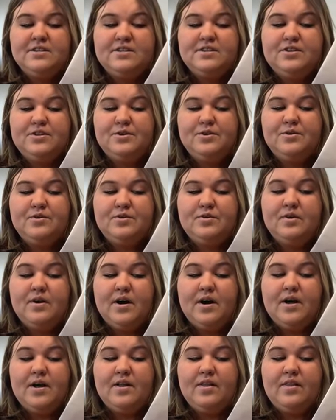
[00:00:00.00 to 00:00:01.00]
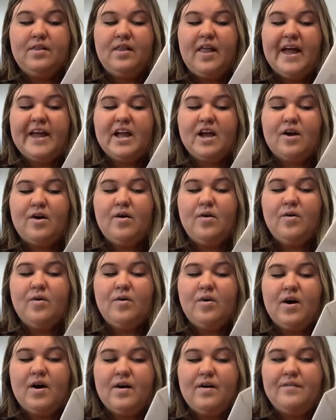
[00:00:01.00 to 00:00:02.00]
to let
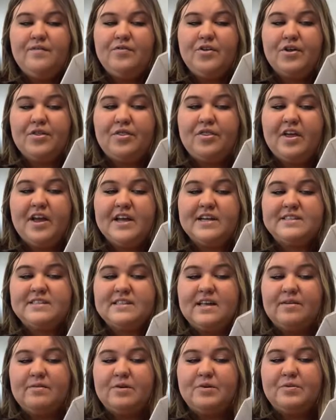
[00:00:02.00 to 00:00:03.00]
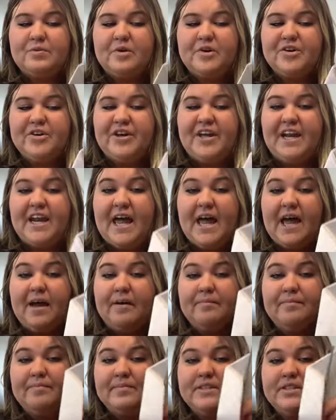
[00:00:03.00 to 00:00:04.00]
go of the things that were worrying
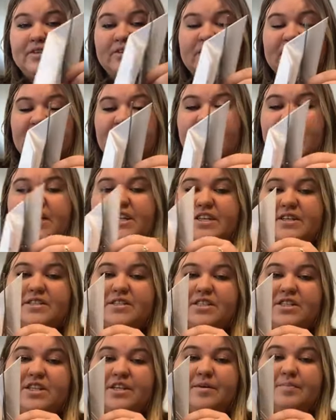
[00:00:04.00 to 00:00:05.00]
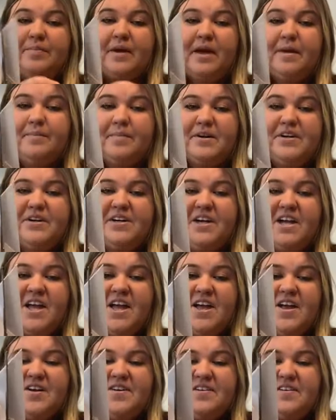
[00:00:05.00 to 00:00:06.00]
him. So cut your sheet of paper
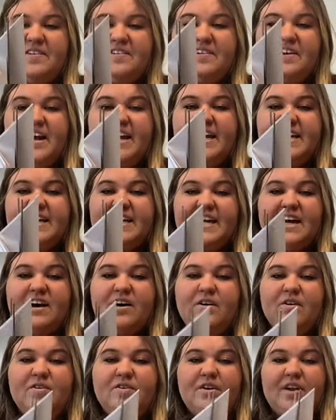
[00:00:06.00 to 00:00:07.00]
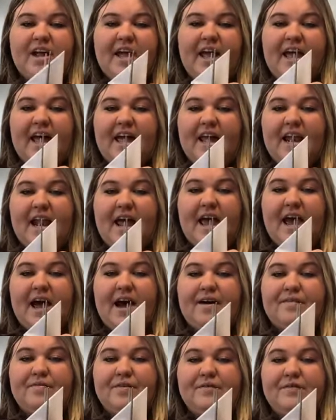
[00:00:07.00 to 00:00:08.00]
right down in
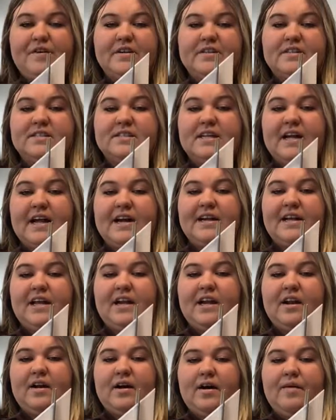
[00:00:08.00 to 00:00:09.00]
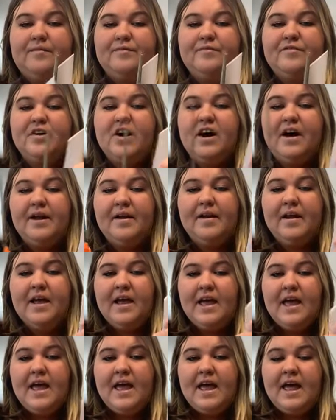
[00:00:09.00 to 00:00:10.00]
half if you're standing it up front,
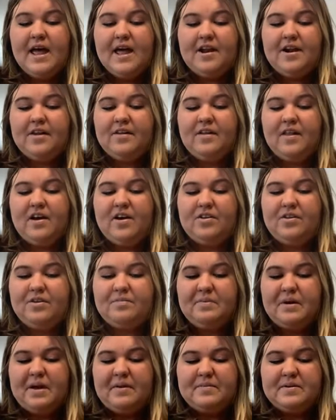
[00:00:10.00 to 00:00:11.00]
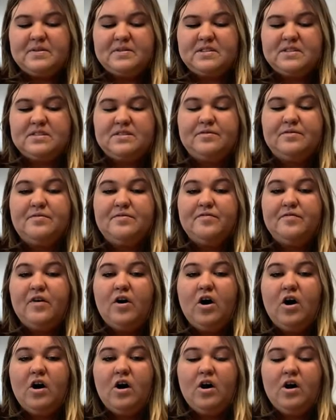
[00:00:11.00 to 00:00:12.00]
and allow the papers to
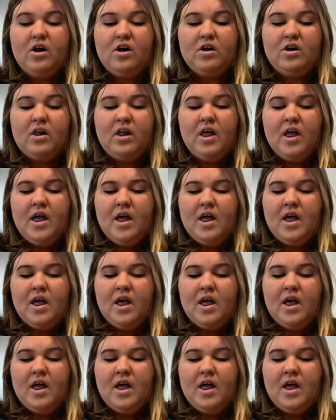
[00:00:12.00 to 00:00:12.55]
fall.